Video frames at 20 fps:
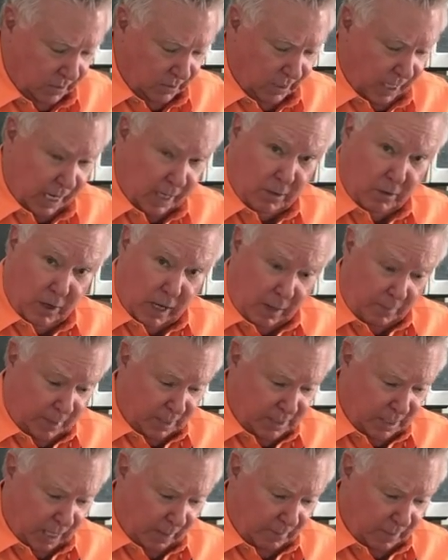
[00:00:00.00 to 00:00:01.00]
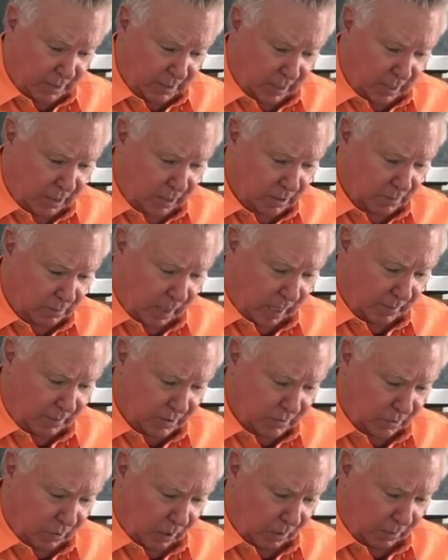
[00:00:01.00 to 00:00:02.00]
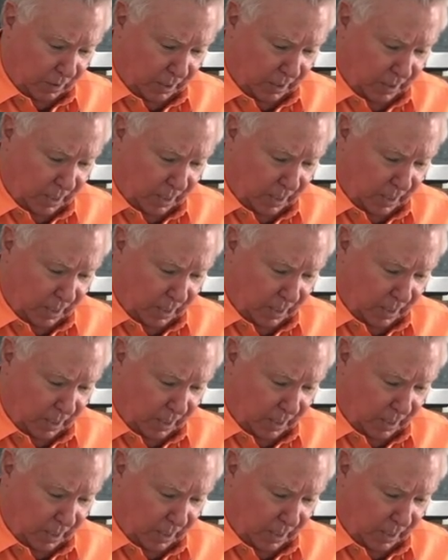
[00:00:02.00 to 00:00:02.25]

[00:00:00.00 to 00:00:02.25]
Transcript: So I don't know how much I'm going to use, but I'm going to start with a